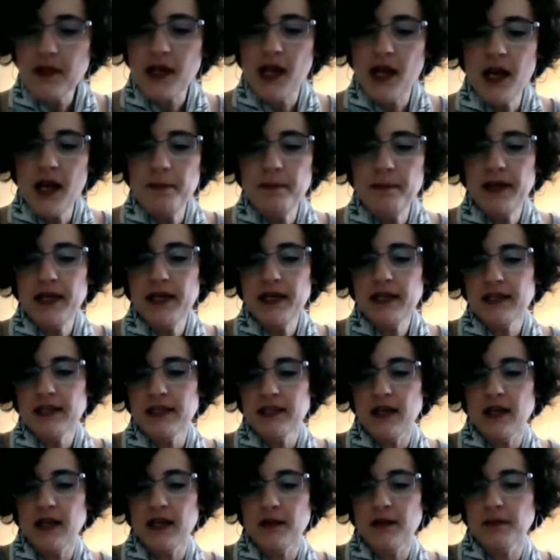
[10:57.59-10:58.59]
I picked
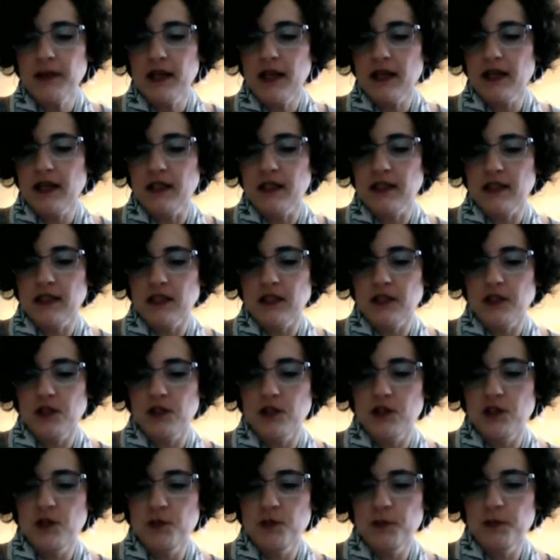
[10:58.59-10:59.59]
up this
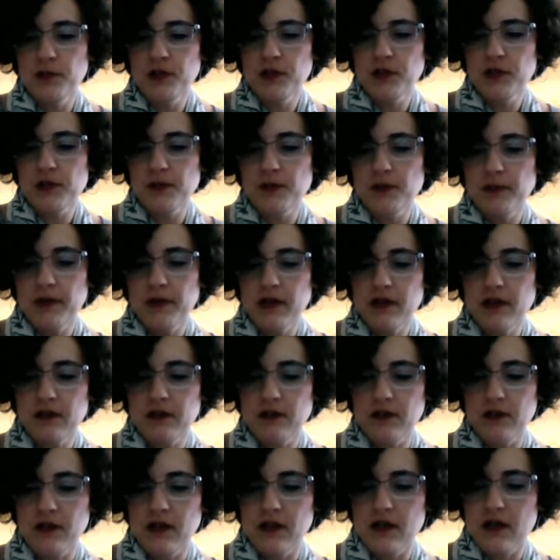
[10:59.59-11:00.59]
super
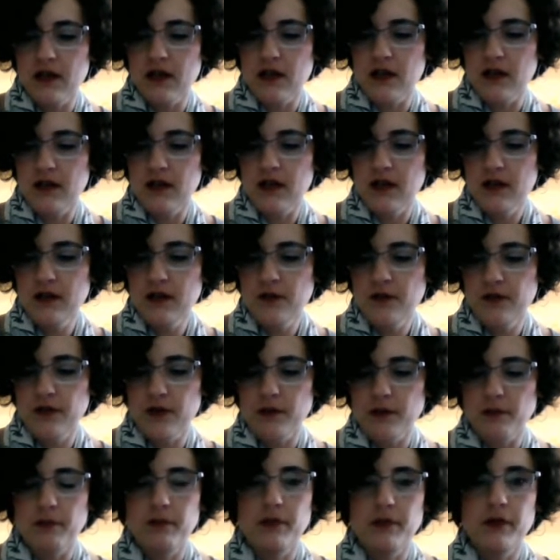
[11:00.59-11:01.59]
sparkle yarn
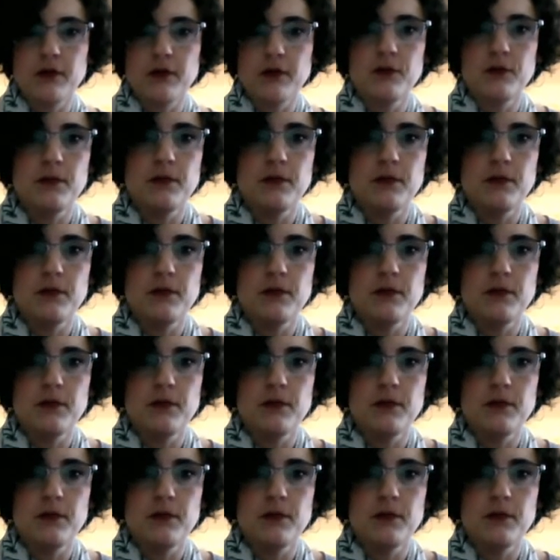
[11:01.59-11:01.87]
from Blue